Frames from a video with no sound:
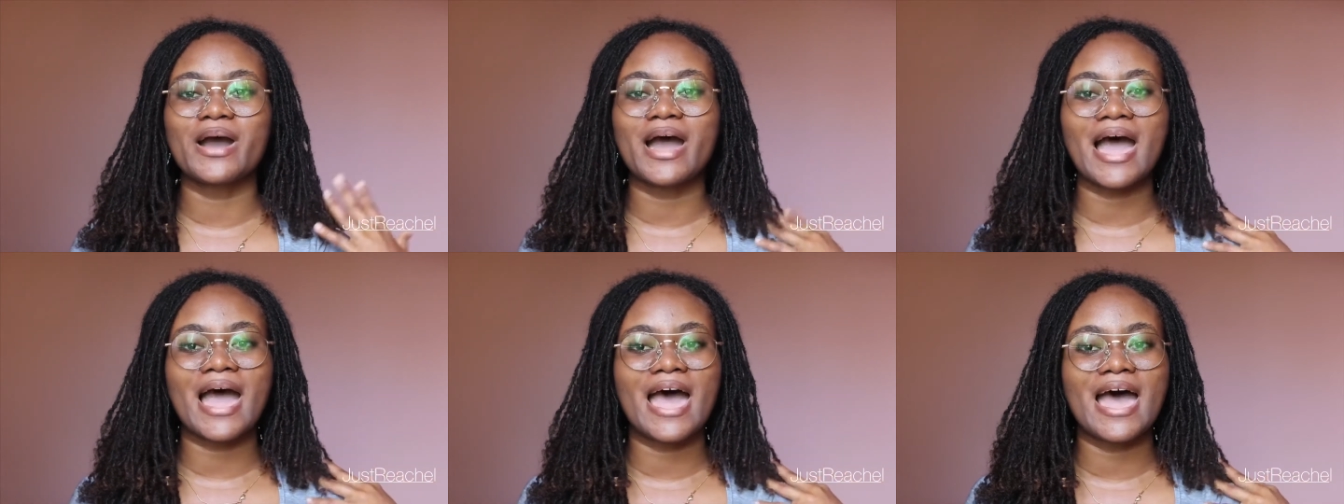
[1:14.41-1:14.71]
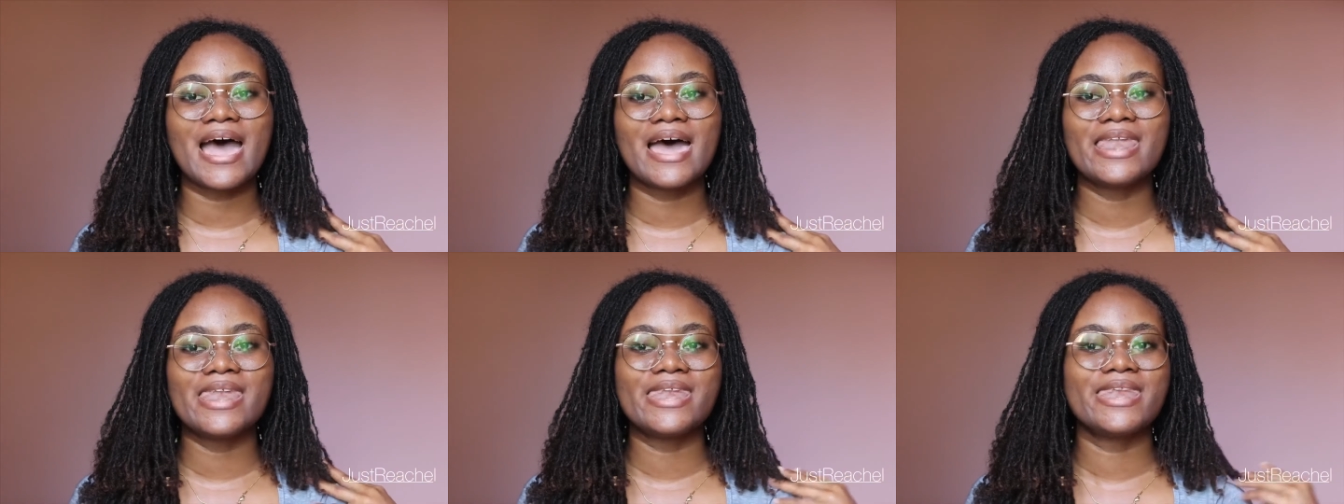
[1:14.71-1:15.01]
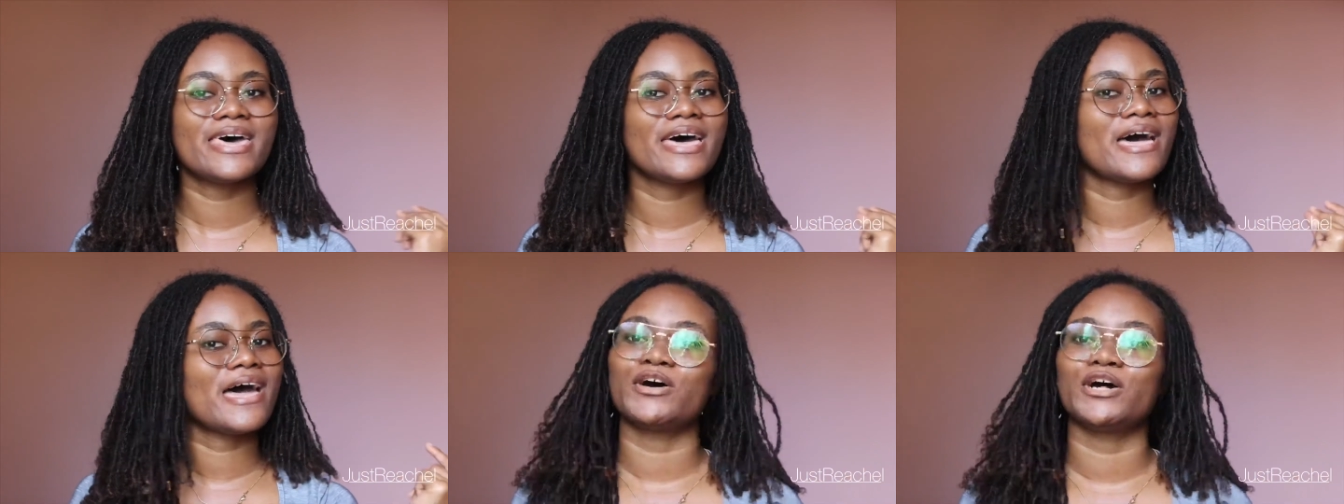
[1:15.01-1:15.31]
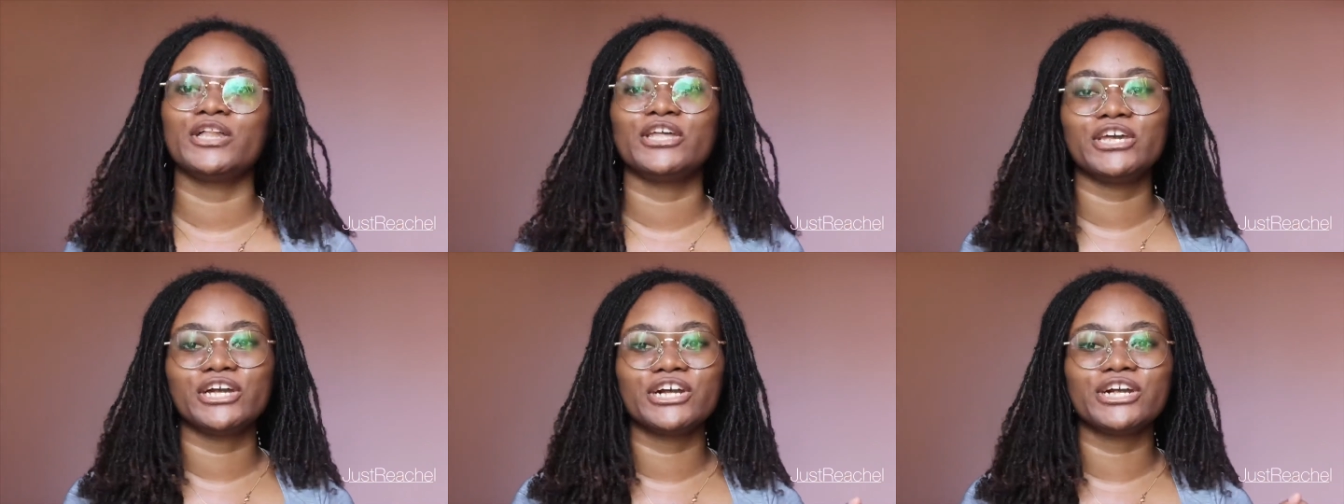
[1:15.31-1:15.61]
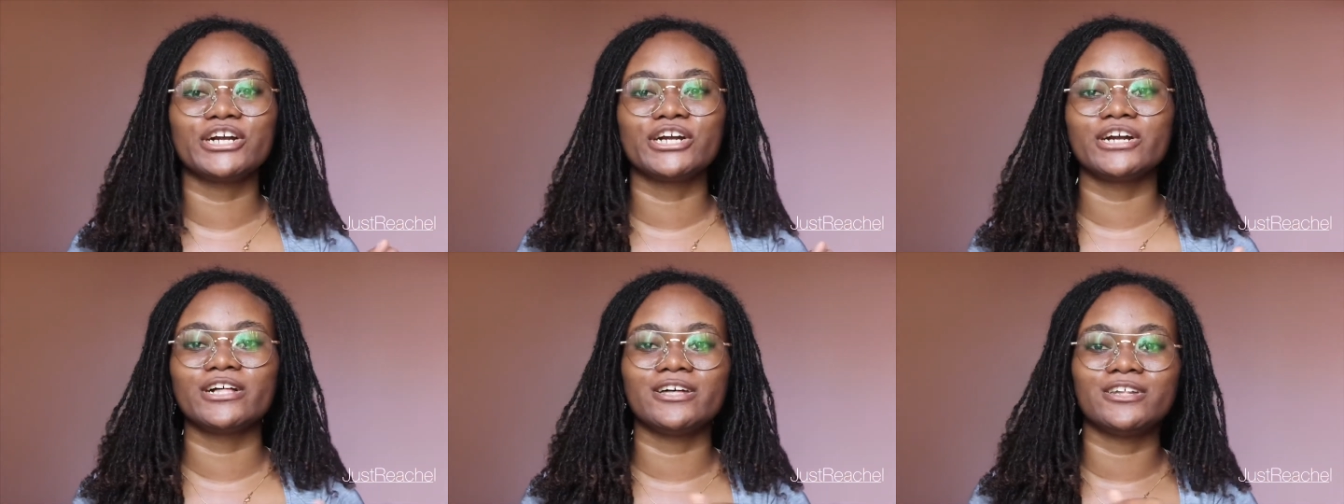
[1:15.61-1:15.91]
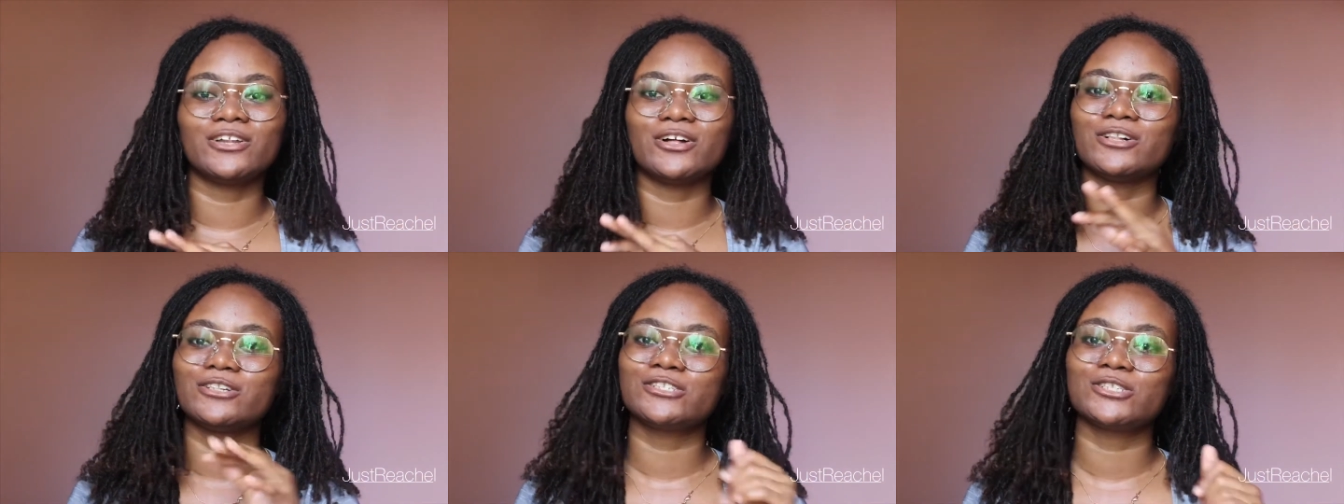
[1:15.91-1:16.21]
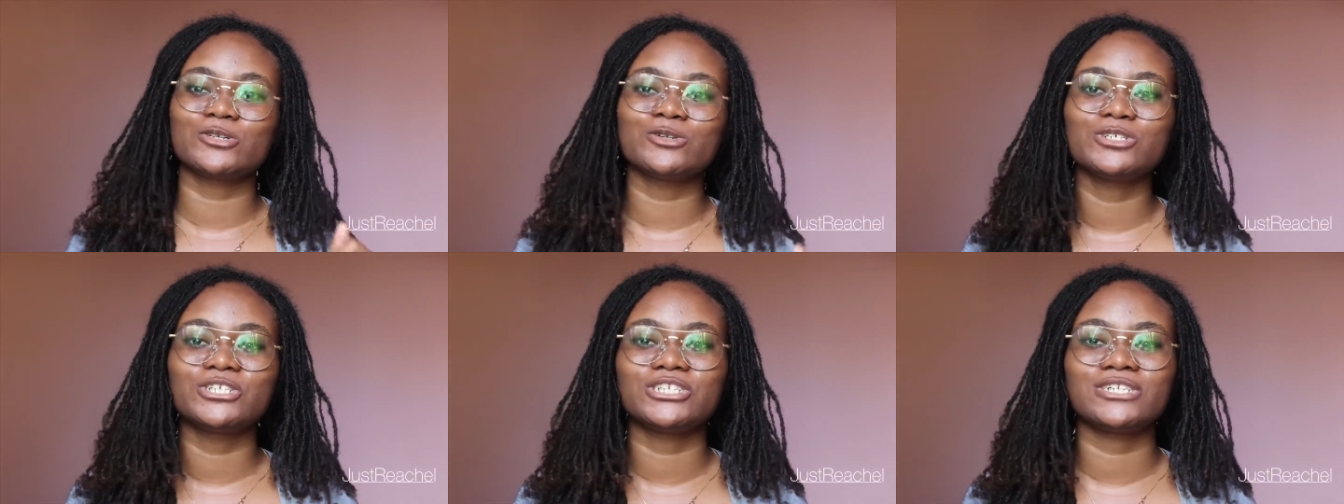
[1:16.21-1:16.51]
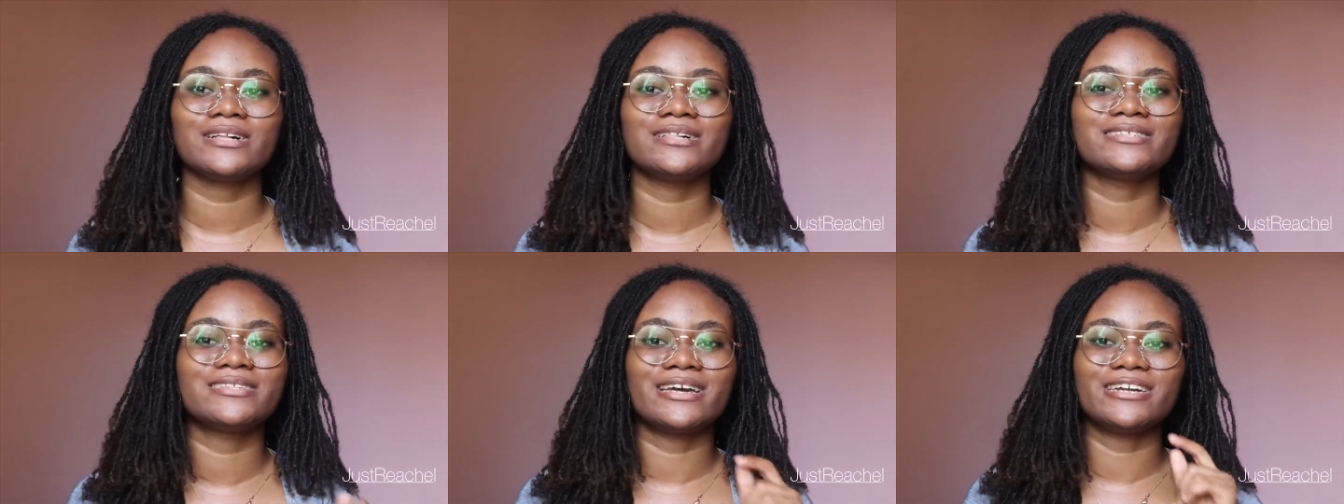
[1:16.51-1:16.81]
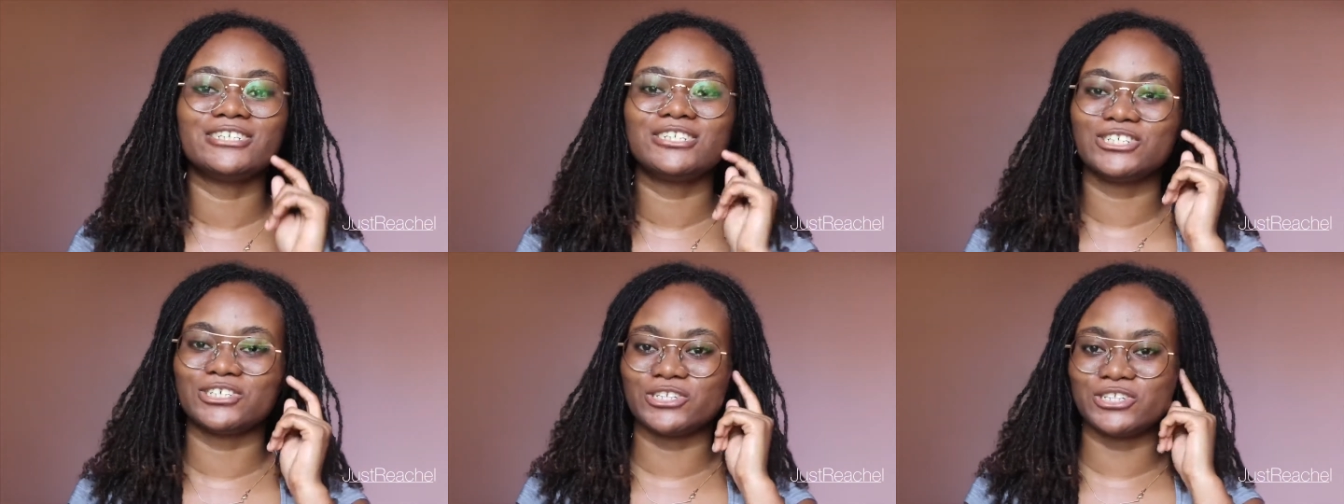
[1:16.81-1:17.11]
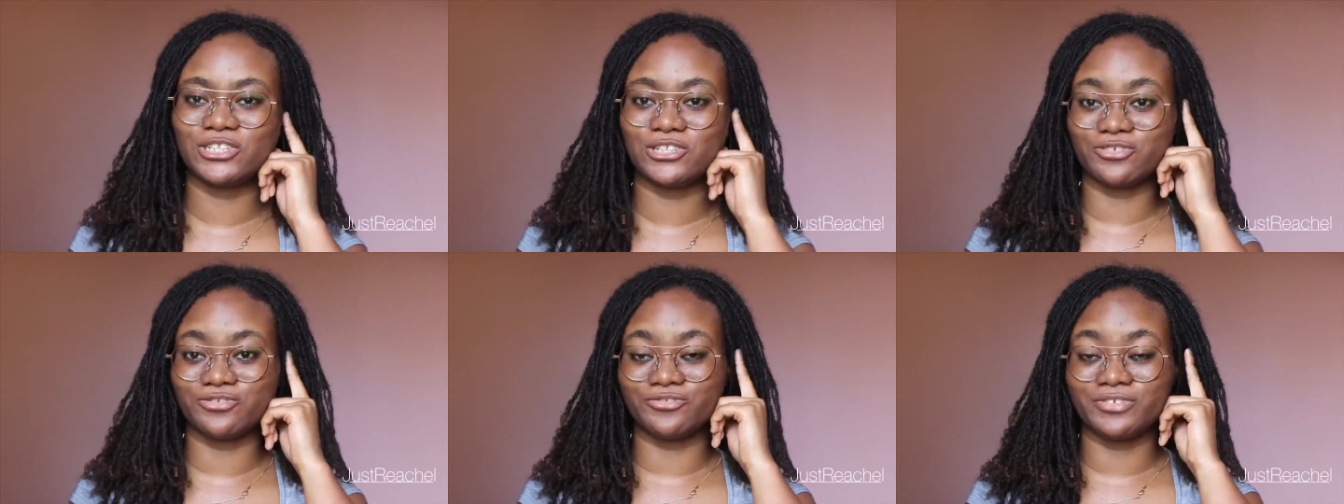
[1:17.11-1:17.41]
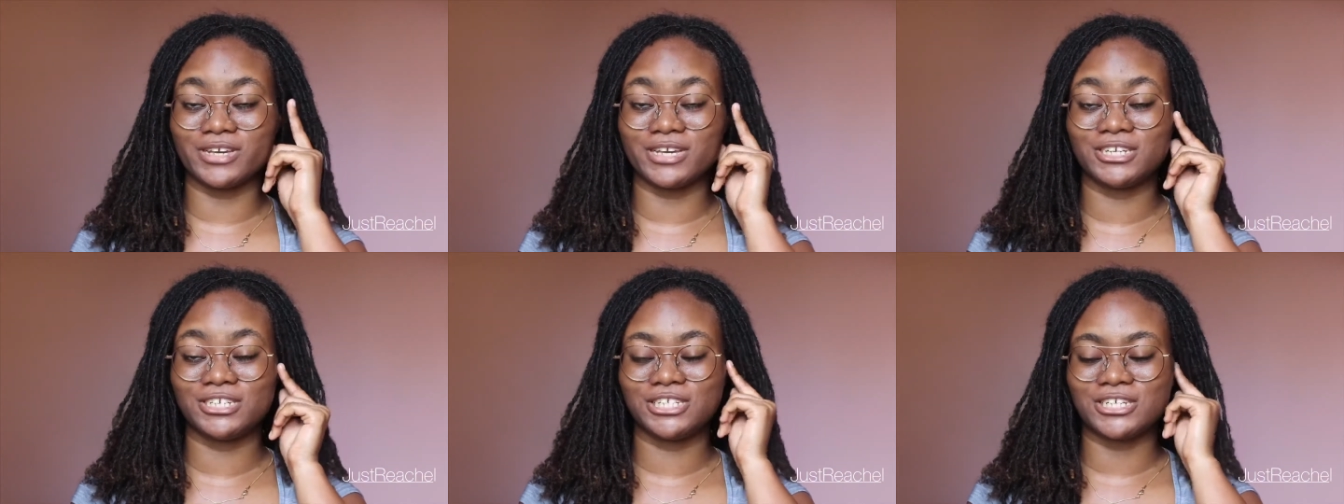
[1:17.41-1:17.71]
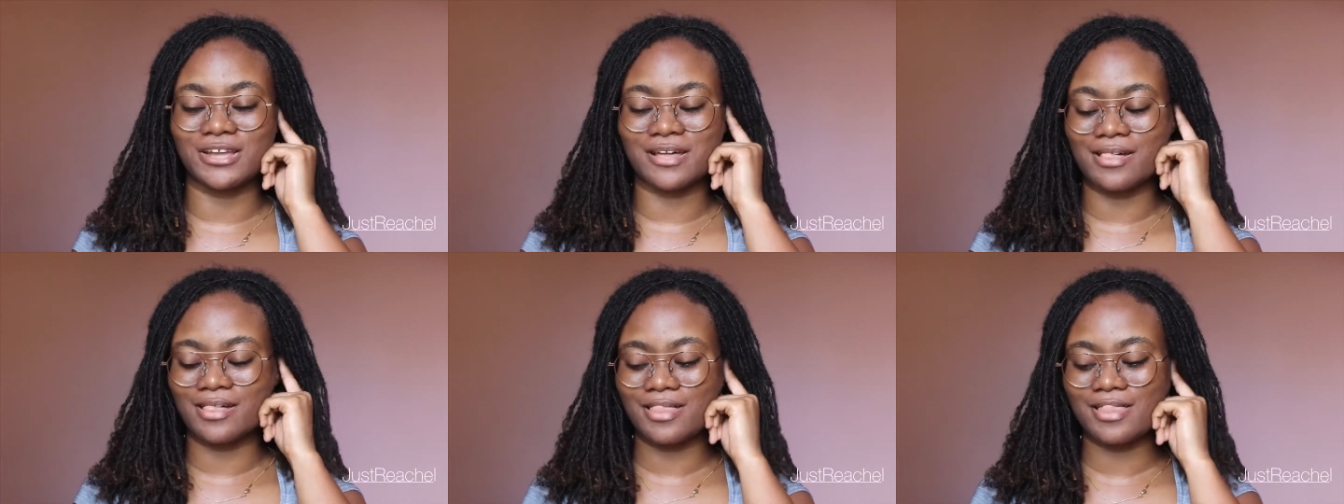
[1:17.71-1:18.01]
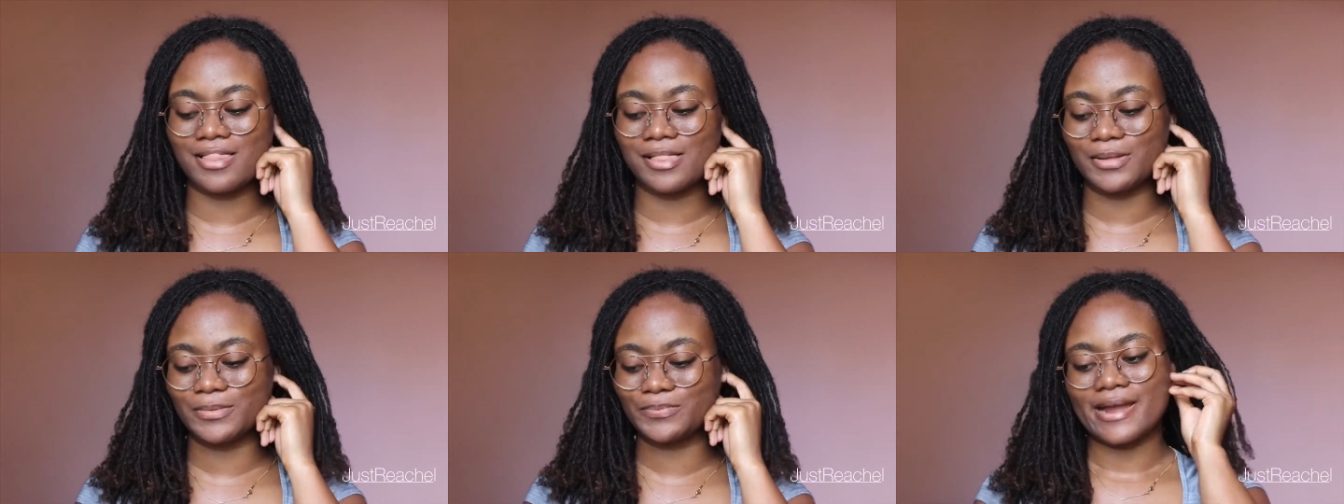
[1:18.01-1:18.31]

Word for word: and follow your girl on all socials at JustReachel.